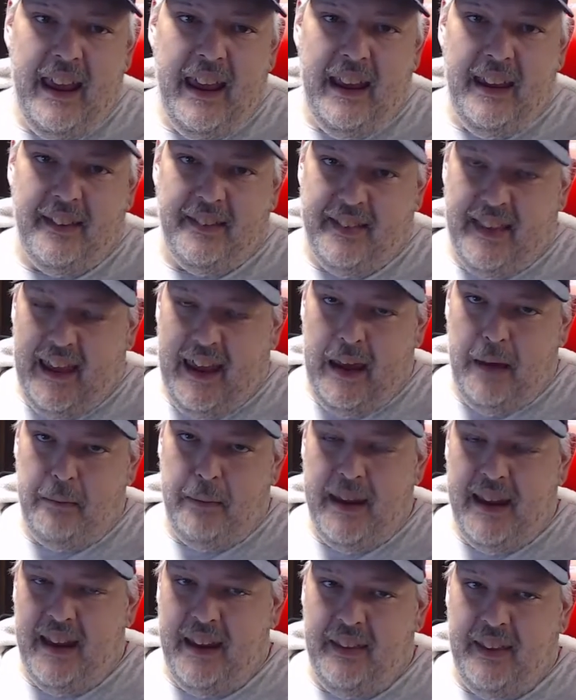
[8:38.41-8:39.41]
is the
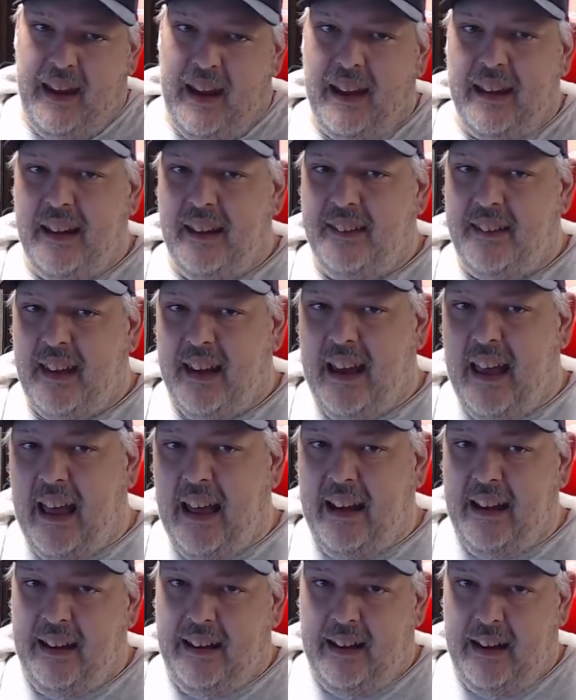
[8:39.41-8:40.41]
AP, the
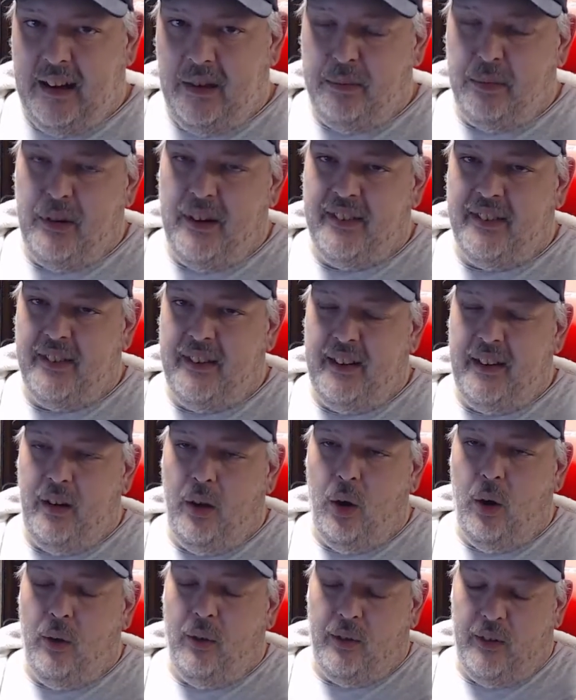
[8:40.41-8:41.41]
antipsychotic, takes precedent
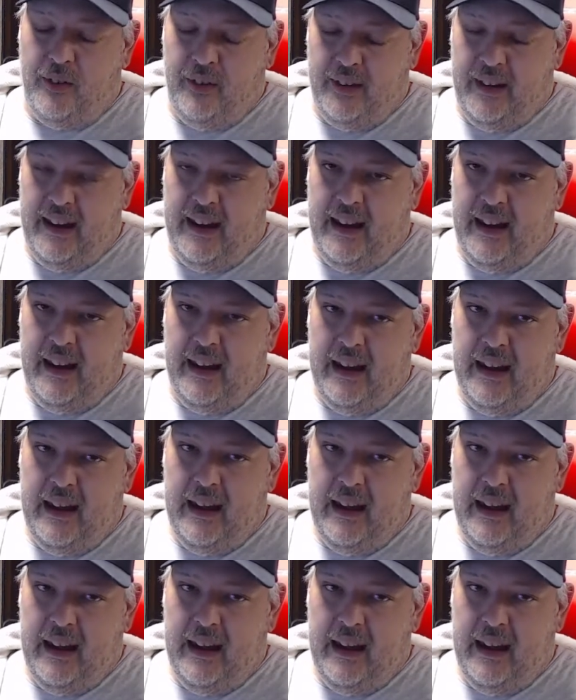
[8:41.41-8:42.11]
over the